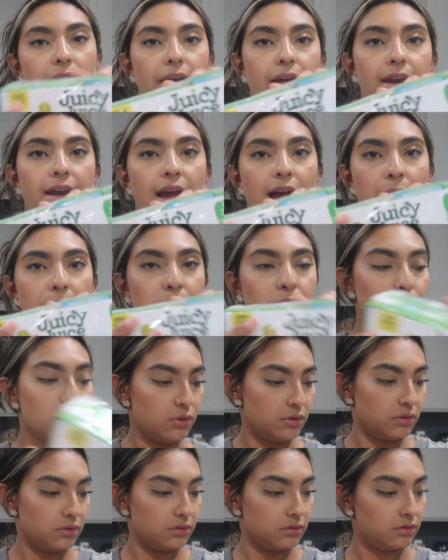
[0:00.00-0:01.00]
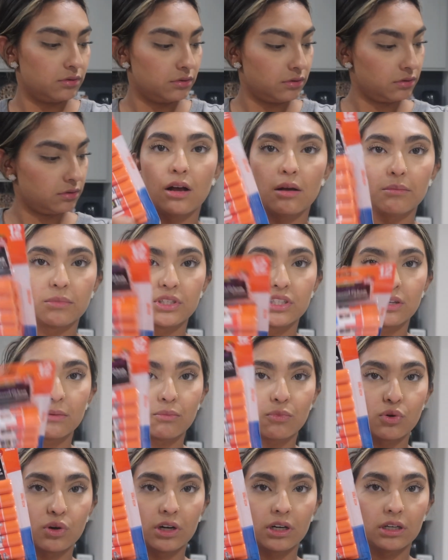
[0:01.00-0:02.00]
and apple. Um, some
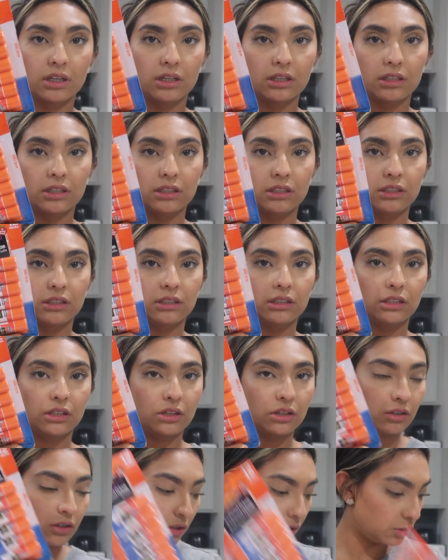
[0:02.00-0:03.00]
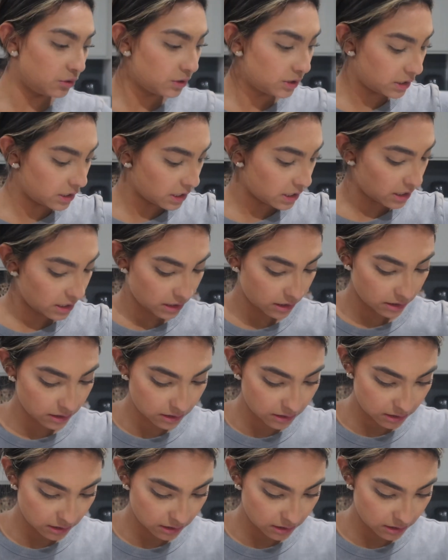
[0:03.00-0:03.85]
more glue sticks,